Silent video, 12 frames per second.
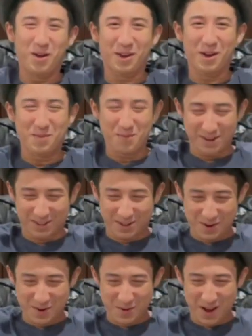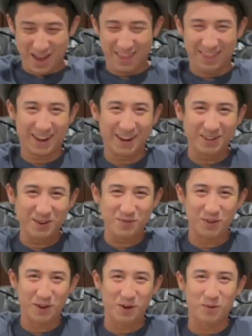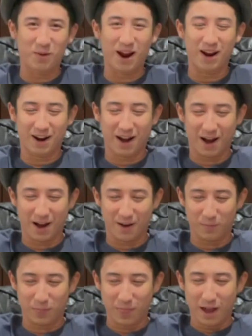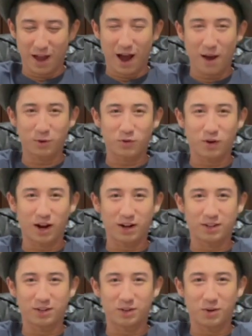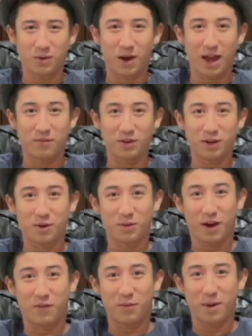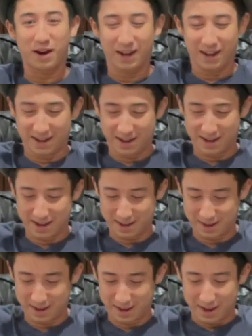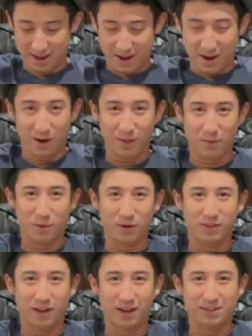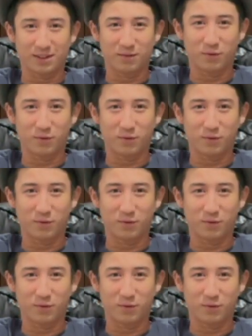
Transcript: Welcome to the interview. Right, I've been trying to do a video with everybody on their birthdays, and